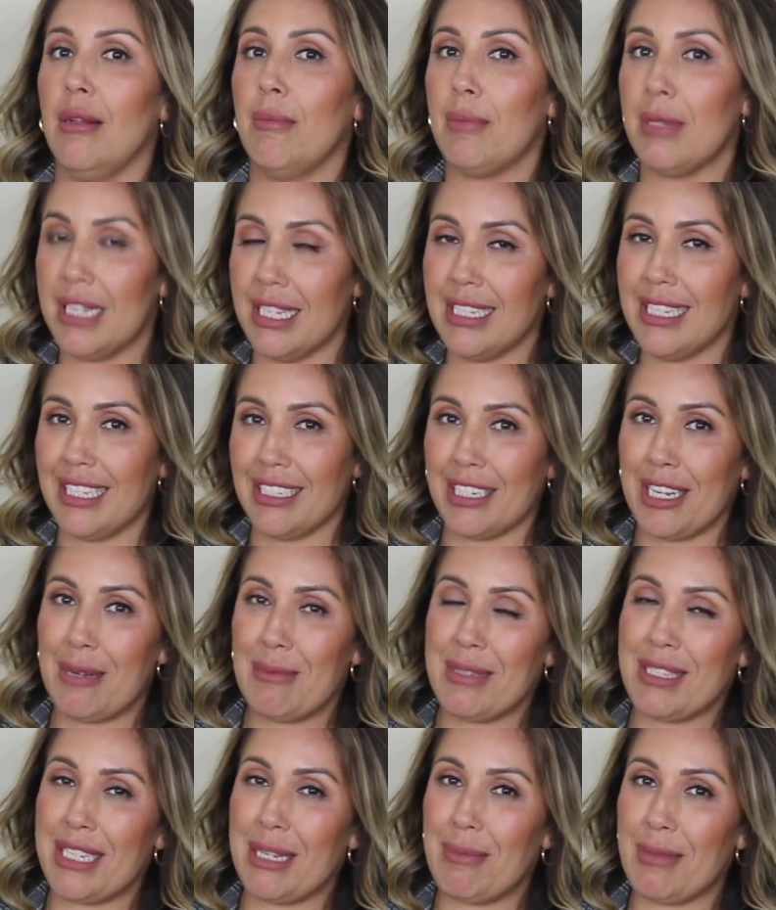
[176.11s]
please come
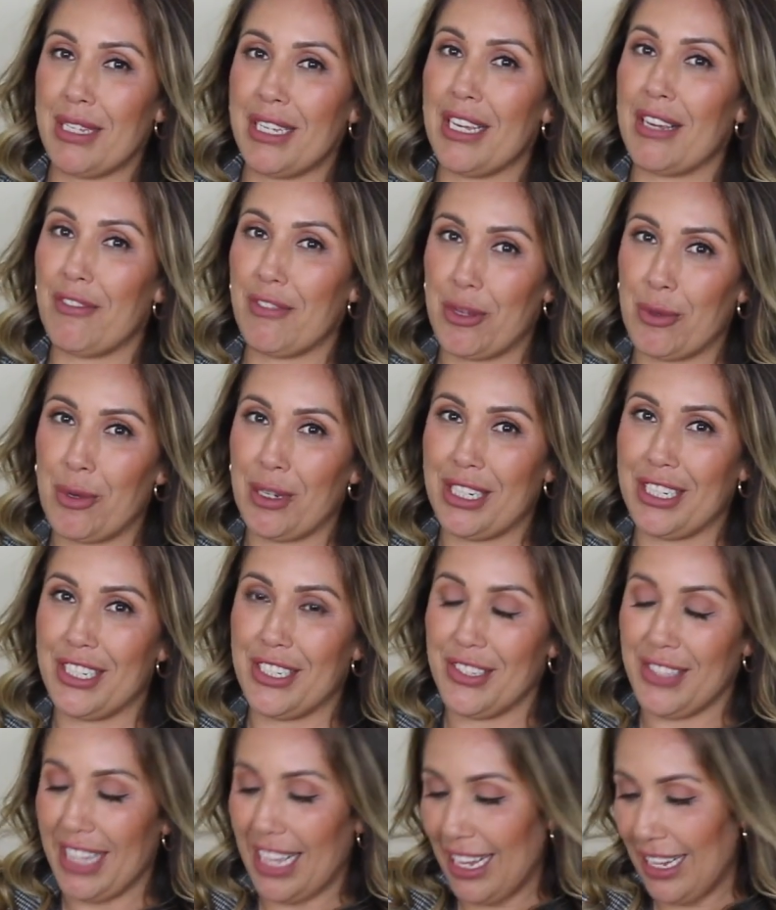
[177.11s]
see me if you want to
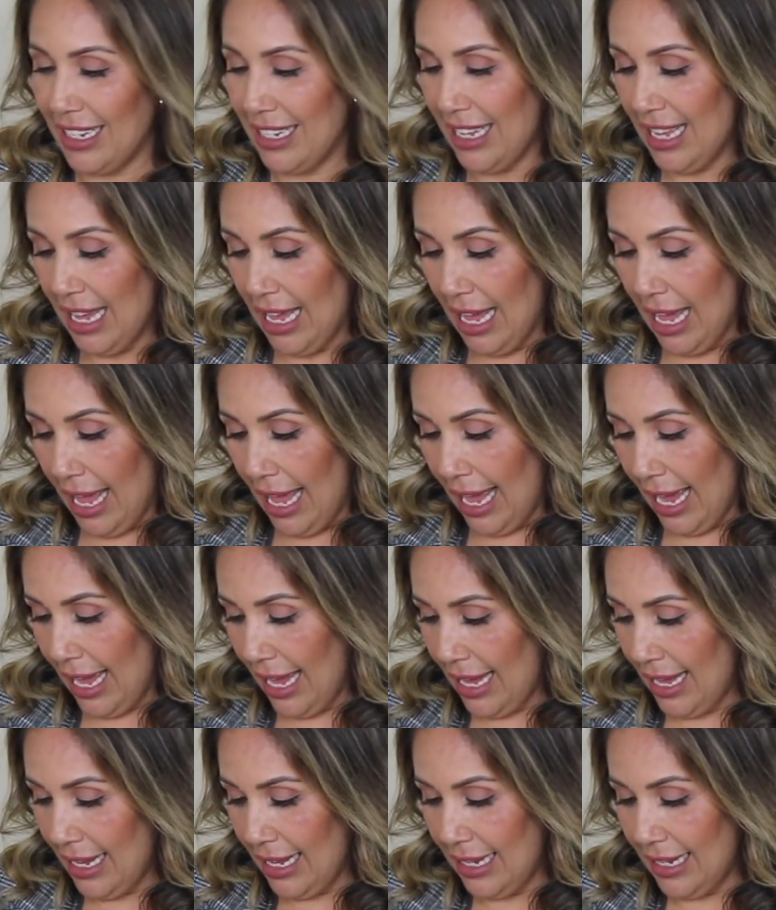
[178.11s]
do that.
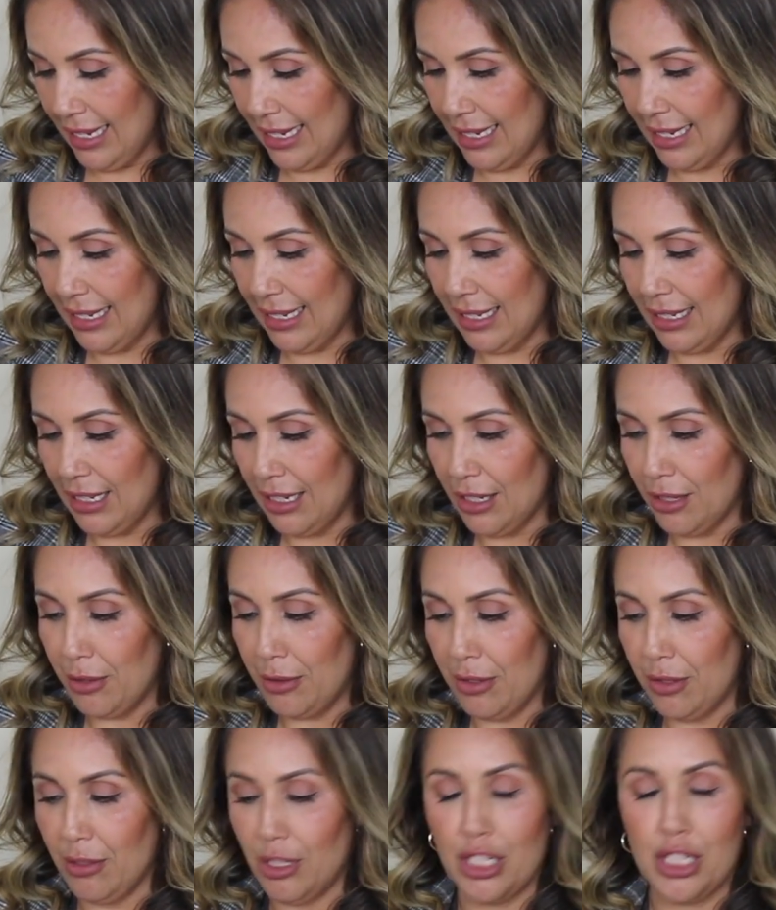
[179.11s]
And
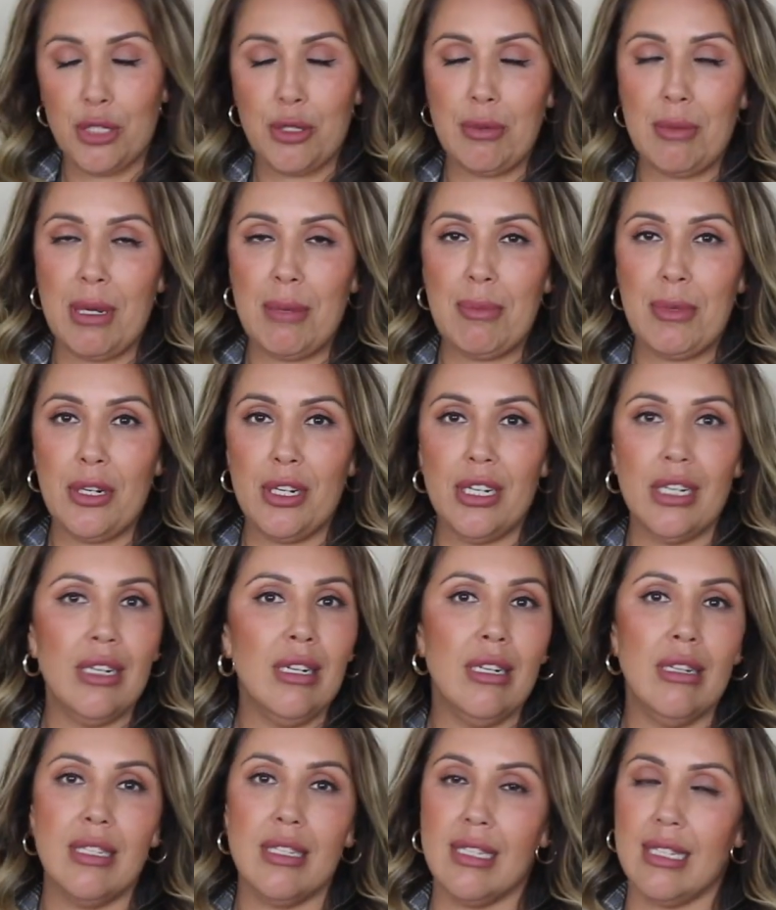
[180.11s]
just remember,
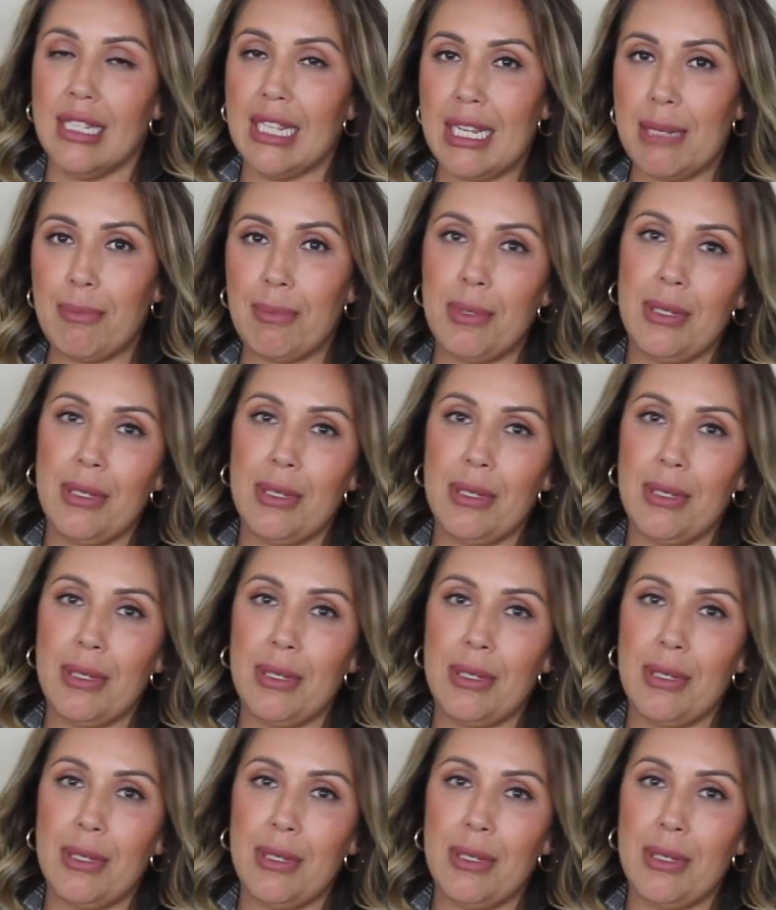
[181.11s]
sleep,